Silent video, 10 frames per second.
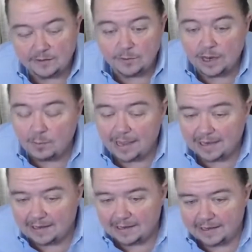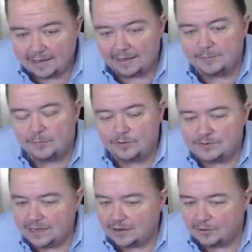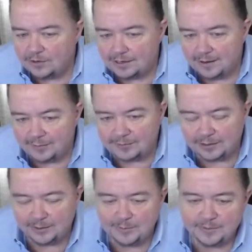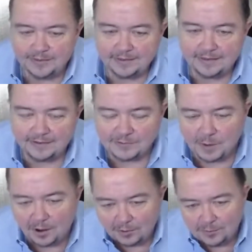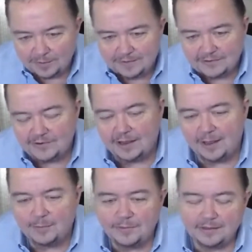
then we go back again with a second green envelope, a smaller one this time.